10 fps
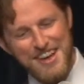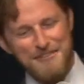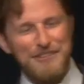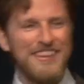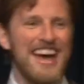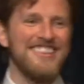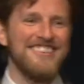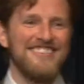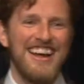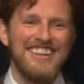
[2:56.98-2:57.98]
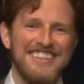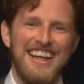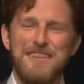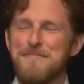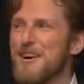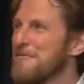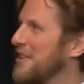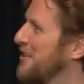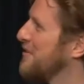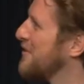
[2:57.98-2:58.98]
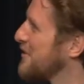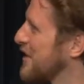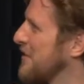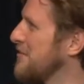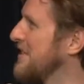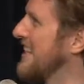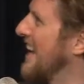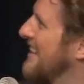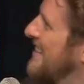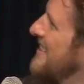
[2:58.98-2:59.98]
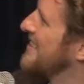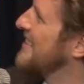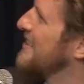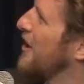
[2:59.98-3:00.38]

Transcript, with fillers: We've gathered around and ate barbecue, or sometimes salad, as these